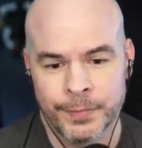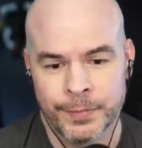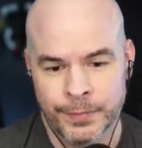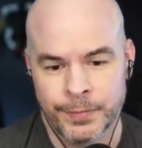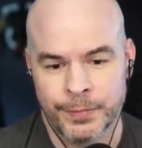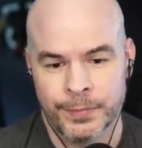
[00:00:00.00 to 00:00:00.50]

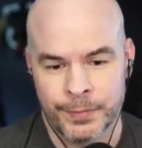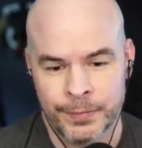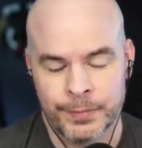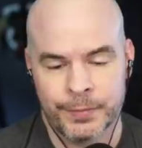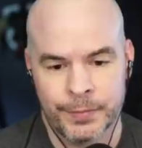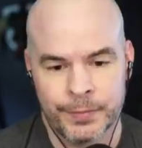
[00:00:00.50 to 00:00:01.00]

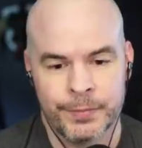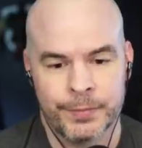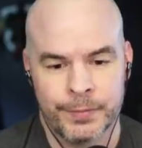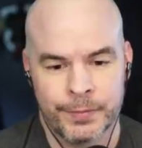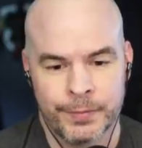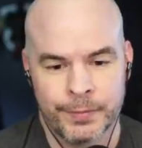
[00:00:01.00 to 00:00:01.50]

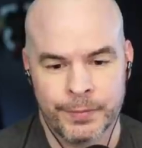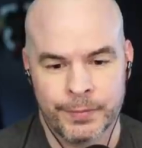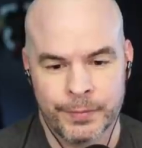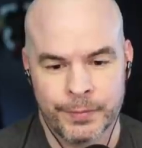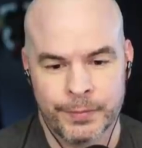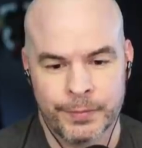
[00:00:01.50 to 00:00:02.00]

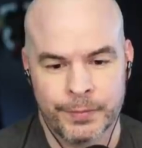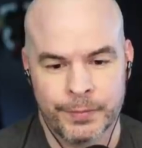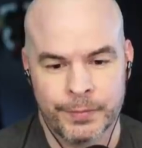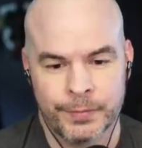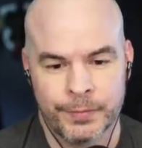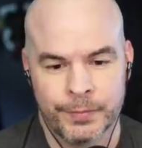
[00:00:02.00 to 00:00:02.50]

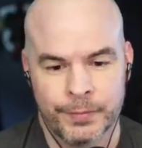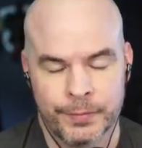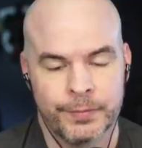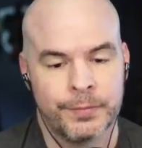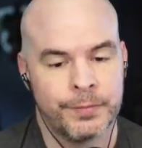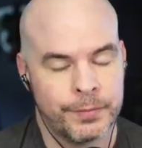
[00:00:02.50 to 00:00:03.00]

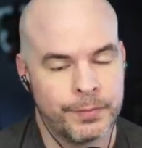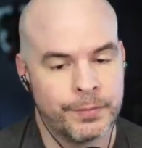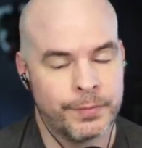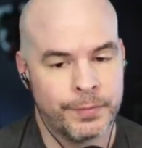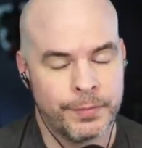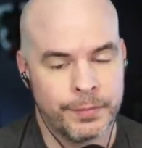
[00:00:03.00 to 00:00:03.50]

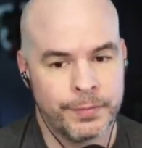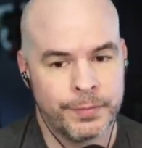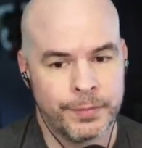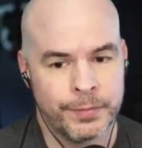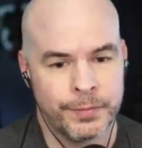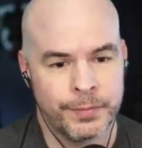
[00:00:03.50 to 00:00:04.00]

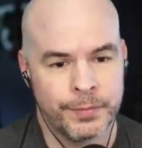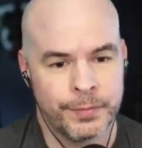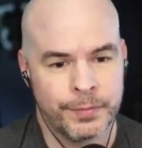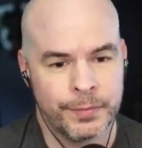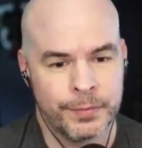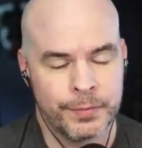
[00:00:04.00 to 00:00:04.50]

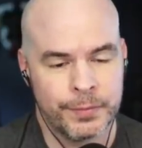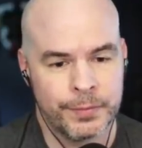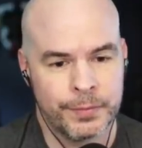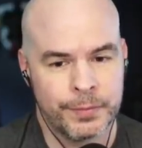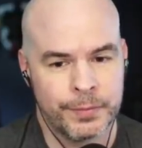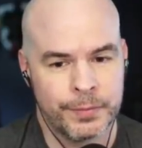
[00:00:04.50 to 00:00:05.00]

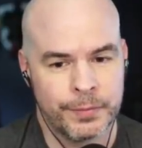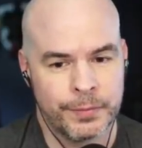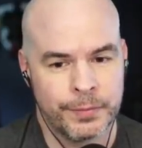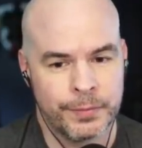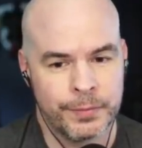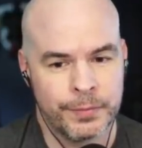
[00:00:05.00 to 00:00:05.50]

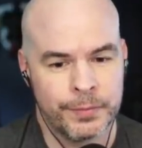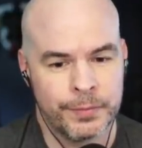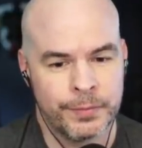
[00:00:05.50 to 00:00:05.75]
No words are spoken by the person on screen.